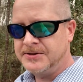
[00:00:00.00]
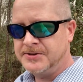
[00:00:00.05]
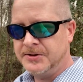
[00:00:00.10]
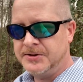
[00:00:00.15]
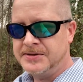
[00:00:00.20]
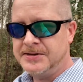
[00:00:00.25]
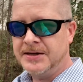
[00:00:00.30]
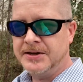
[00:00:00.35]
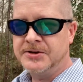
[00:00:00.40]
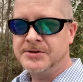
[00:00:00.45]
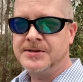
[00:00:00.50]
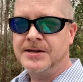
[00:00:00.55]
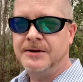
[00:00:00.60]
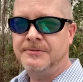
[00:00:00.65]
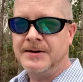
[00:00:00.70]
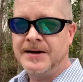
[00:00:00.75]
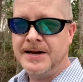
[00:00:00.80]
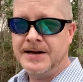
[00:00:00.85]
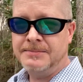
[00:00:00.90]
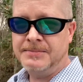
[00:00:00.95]
So you say to
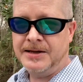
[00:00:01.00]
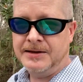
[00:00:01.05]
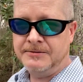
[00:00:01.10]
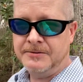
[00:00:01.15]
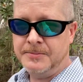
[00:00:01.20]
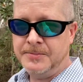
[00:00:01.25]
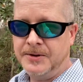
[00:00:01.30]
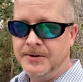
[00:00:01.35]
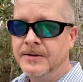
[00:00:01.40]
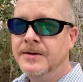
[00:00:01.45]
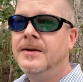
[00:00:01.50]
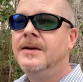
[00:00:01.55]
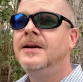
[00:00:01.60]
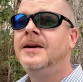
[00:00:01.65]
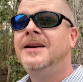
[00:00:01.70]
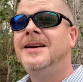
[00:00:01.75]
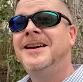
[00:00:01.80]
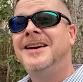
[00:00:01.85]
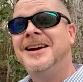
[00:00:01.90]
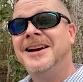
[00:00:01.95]
yourself, I am lovable.
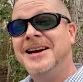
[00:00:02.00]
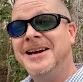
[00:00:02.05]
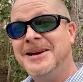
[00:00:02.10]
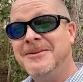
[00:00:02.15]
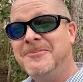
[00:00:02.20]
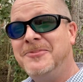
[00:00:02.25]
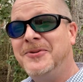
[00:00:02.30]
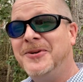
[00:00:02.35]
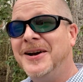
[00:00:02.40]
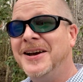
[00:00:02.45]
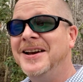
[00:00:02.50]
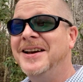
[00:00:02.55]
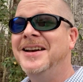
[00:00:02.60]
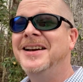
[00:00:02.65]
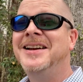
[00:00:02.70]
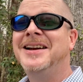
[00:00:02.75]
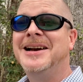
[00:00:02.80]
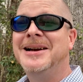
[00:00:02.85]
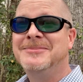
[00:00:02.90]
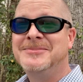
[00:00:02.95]
I am
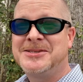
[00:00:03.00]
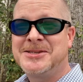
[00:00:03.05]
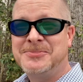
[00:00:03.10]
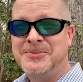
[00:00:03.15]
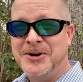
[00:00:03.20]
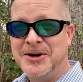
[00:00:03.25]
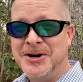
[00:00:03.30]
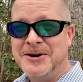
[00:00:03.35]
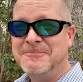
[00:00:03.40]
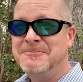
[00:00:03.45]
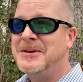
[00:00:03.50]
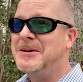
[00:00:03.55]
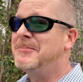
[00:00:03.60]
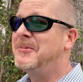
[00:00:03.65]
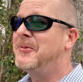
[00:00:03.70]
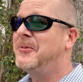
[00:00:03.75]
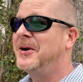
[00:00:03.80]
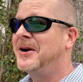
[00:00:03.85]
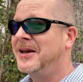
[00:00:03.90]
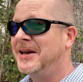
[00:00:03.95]
fun. I'm smart.
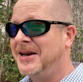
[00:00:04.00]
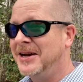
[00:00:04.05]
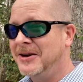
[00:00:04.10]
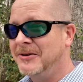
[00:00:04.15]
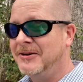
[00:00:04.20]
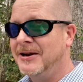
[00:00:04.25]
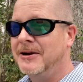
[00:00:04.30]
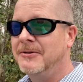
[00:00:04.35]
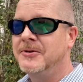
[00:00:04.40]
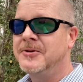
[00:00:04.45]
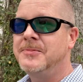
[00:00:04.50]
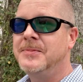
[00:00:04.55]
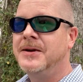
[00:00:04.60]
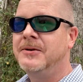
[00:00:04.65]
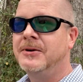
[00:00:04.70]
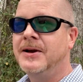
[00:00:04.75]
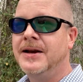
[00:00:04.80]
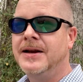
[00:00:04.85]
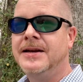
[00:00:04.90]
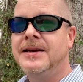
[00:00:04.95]
People want to hang around with me,
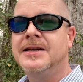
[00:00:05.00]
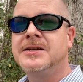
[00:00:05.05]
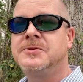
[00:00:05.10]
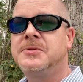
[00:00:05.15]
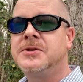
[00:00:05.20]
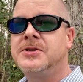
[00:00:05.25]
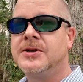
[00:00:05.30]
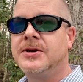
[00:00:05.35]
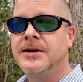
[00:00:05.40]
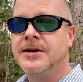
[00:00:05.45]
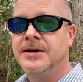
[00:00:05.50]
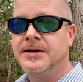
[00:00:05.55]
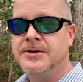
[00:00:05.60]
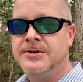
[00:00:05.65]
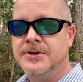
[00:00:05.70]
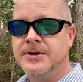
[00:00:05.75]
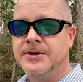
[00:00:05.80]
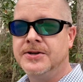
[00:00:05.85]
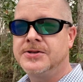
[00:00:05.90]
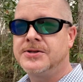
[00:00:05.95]
right? And guess what you're going to do?
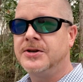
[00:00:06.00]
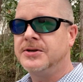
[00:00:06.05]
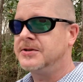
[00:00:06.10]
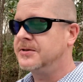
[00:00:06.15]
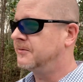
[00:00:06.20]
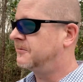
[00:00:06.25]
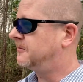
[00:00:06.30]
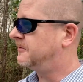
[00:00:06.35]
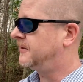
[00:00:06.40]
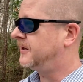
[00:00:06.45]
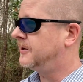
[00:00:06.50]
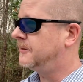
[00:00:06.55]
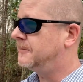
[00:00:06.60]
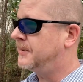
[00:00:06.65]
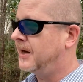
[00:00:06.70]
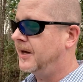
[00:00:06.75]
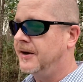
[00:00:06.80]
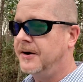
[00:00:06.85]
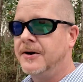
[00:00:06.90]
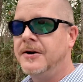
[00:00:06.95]
You're going to start to feel
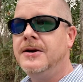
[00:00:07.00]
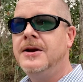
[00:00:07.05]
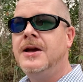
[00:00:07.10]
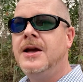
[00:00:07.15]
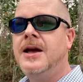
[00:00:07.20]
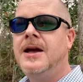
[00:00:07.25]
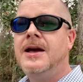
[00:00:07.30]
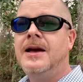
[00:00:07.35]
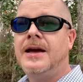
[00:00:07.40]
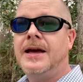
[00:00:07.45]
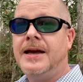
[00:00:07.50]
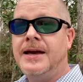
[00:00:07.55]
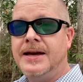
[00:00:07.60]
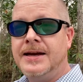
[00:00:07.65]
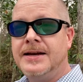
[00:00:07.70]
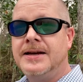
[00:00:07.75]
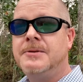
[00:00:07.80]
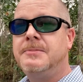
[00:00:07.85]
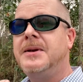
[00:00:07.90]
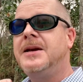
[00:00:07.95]
better.
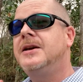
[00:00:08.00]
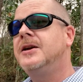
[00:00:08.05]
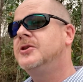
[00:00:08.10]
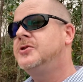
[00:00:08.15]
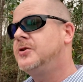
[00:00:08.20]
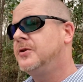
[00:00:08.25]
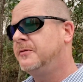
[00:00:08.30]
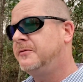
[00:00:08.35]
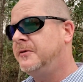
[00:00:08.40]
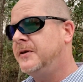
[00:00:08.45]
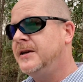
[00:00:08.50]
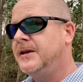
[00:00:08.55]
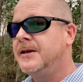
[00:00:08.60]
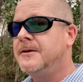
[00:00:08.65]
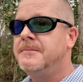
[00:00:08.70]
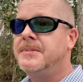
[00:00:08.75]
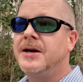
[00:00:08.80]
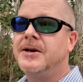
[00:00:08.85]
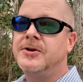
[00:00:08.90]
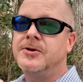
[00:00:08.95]
And because you're
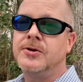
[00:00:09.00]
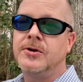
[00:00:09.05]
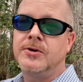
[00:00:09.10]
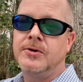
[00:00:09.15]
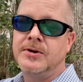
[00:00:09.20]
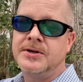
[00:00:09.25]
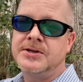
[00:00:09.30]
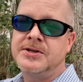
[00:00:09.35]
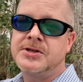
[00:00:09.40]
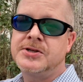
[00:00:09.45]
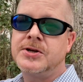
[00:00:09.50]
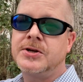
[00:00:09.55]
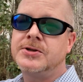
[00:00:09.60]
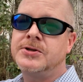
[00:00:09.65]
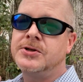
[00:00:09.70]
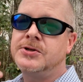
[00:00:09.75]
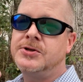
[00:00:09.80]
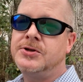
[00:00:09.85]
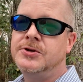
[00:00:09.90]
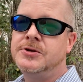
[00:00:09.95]
feeling better, you're going to start
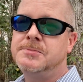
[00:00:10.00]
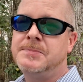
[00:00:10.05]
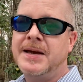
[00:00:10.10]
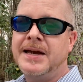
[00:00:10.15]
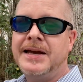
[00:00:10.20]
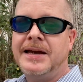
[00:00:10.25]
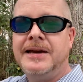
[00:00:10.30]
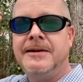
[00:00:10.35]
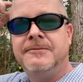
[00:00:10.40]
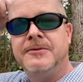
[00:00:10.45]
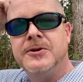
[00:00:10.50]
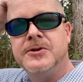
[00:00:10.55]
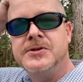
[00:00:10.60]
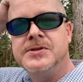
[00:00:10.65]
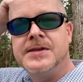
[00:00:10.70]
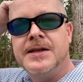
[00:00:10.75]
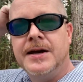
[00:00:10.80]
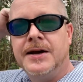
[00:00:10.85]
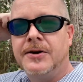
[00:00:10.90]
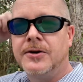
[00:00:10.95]
to choose
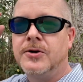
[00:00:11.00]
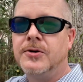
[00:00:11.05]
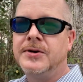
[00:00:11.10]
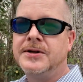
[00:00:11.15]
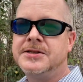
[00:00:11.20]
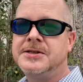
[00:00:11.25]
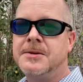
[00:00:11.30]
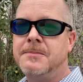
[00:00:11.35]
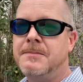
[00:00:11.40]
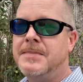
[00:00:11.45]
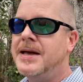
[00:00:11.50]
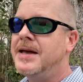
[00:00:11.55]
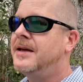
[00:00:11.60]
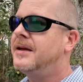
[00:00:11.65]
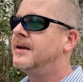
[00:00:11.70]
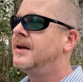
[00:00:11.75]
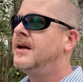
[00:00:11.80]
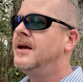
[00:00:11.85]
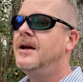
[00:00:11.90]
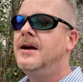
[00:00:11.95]
behaviors that are going to
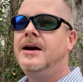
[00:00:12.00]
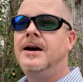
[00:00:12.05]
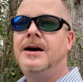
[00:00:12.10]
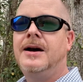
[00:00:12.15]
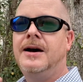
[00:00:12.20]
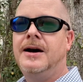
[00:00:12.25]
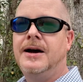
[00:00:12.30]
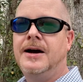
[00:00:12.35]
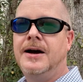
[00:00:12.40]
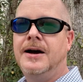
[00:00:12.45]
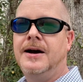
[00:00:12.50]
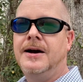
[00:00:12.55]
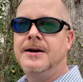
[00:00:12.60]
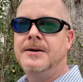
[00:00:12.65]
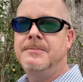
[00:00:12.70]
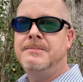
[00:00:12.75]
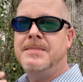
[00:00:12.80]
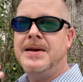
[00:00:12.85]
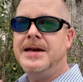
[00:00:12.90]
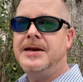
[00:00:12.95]

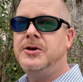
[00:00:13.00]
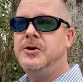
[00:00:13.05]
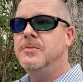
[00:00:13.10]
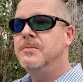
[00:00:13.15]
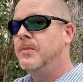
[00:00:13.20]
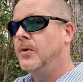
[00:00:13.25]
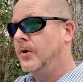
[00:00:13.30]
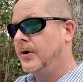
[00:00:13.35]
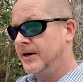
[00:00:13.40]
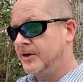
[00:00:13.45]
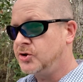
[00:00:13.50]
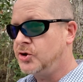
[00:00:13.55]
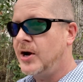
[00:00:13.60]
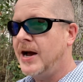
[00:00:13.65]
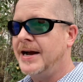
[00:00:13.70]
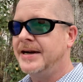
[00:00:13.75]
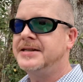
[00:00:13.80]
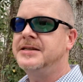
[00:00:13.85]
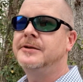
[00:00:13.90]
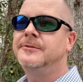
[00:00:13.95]
make you more
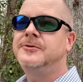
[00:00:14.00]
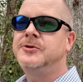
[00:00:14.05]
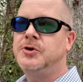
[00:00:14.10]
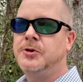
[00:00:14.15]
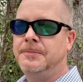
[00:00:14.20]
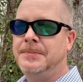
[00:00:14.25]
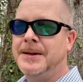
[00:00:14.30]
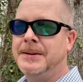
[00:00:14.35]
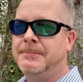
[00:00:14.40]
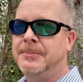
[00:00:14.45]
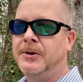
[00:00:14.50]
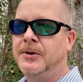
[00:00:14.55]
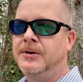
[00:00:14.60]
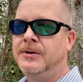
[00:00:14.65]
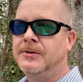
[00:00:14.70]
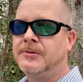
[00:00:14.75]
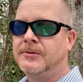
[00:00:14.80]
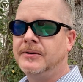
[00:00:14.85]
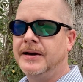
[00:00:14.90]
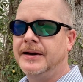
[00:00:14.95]
attractive to people,
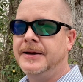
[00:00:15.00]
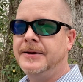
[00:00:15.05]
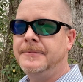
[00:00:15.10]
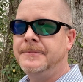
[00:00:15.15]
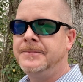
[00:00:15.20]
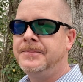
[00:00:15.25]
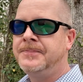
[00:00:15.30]
right?